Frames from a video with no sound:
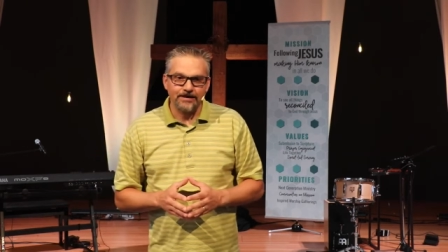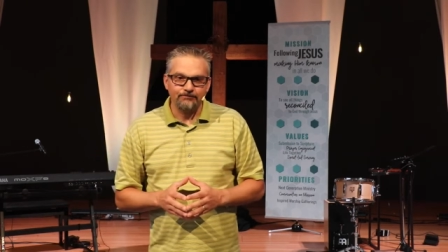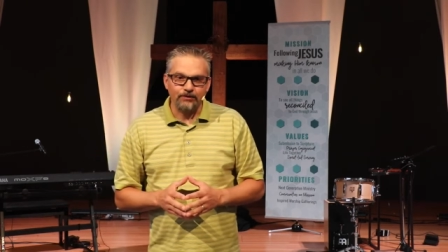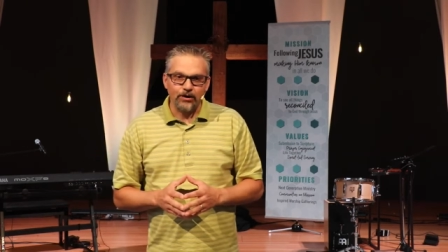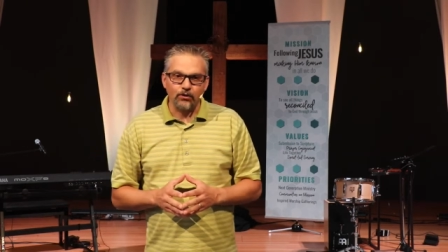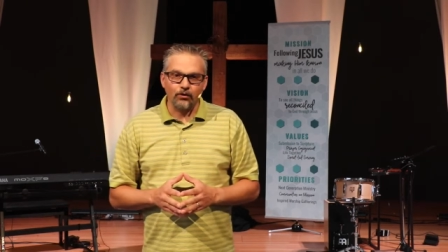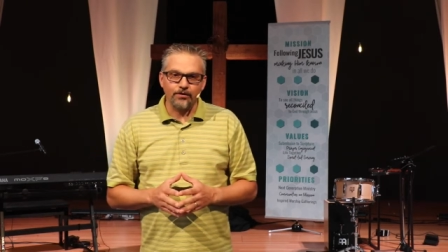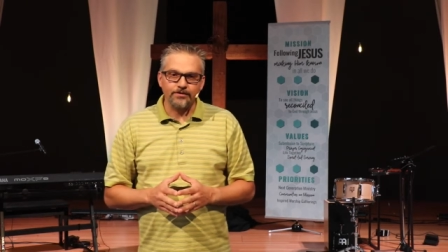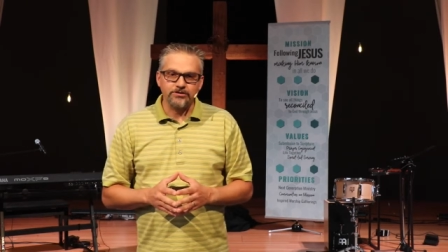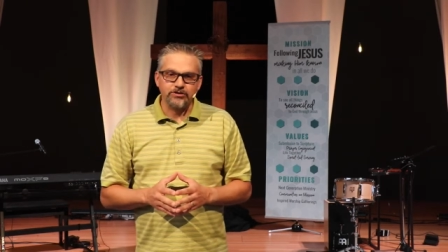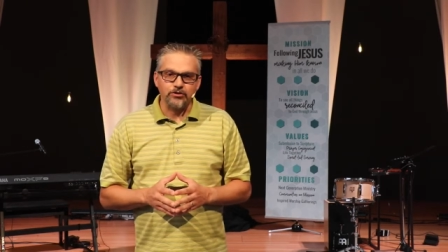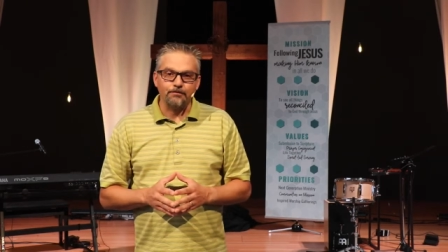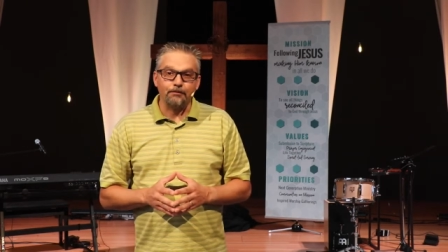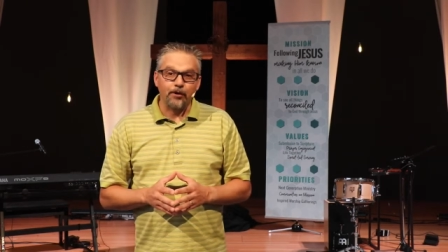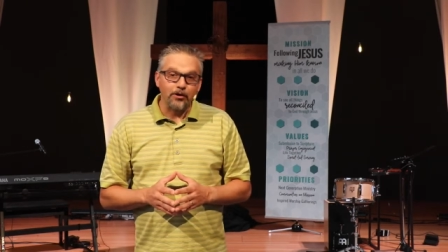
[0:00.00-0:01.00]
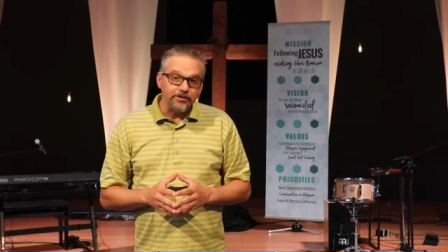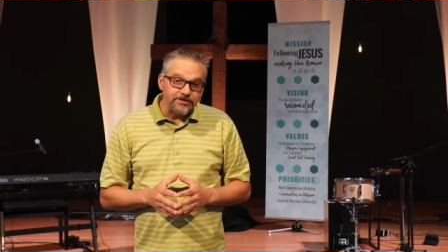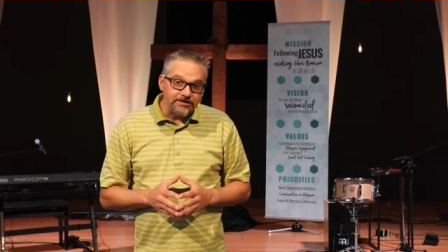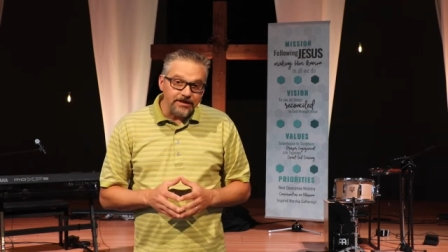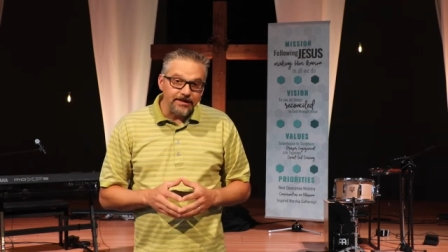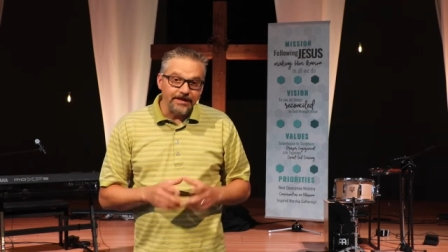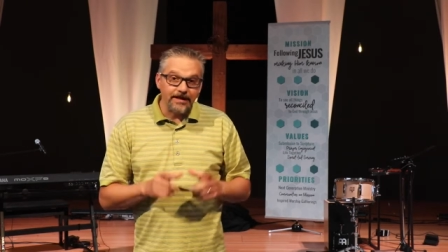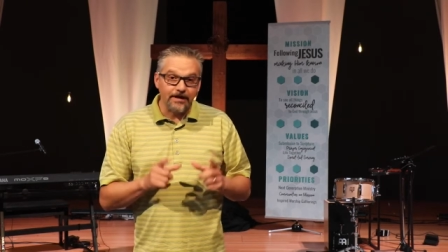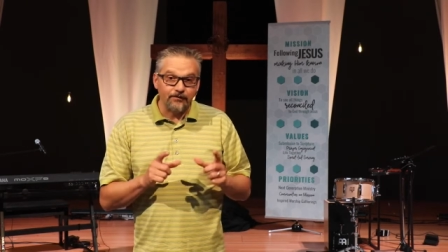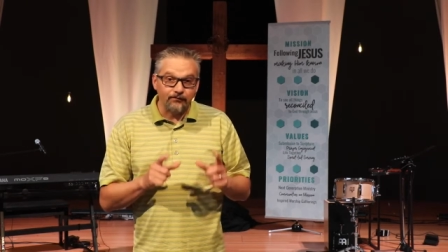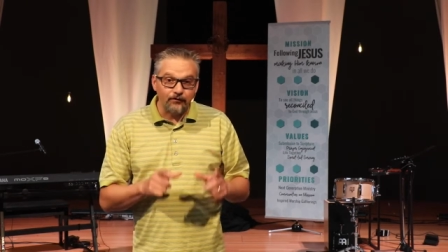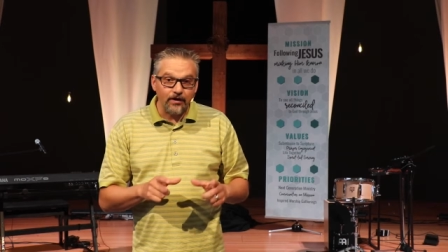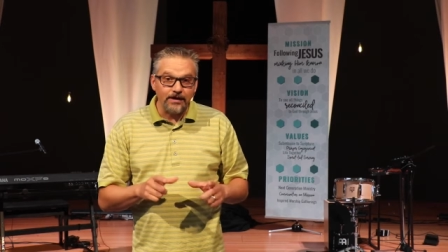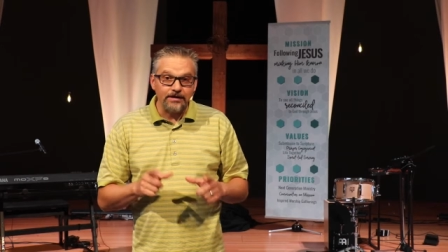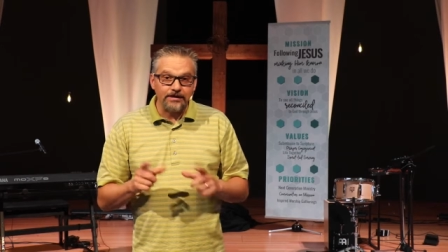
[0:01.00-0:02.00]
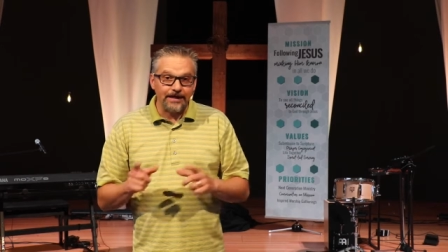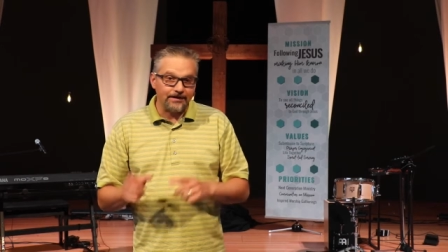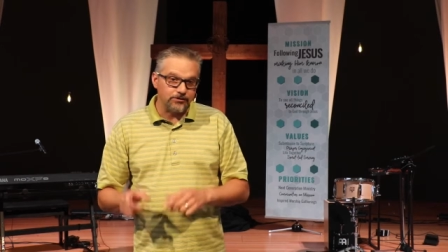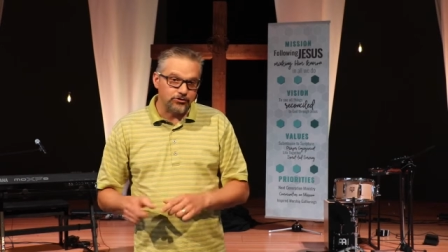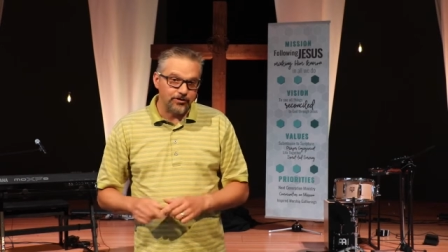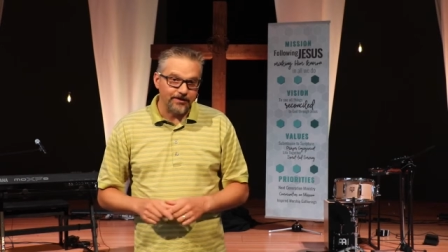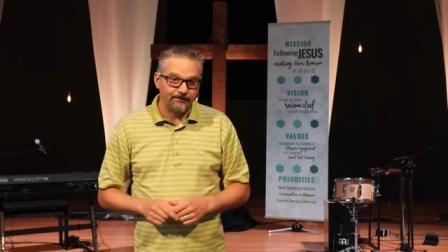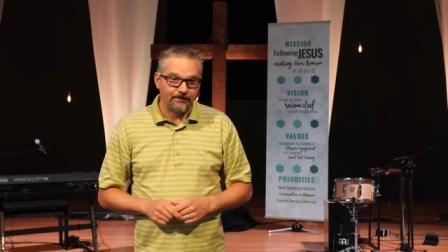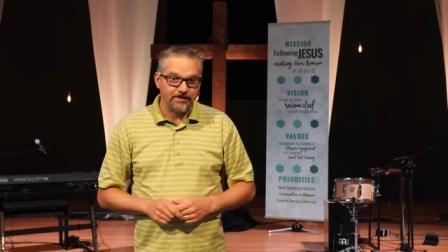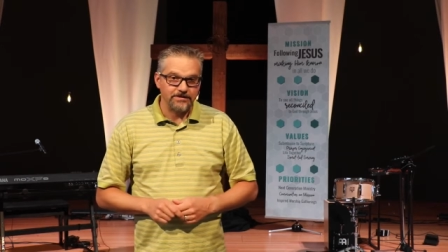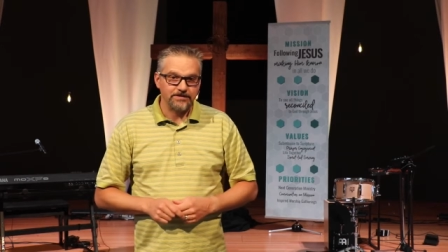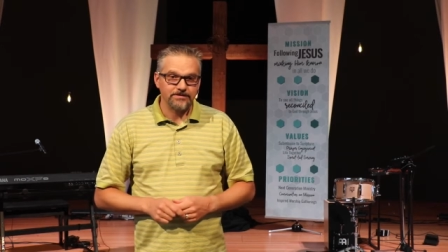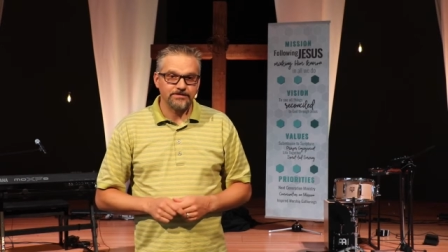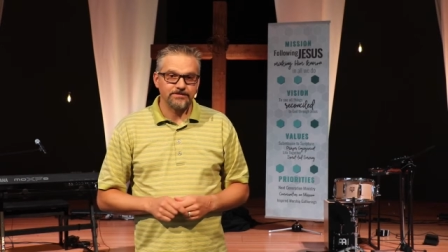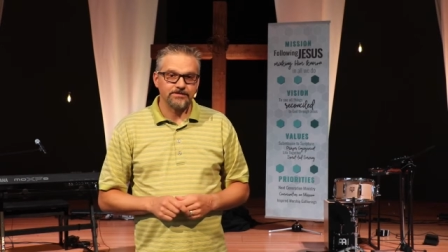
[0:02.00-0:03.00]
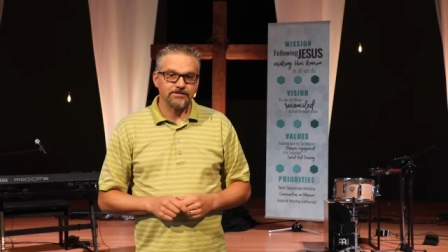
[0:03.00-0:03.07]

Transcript: in order to personally confront Diotrephes.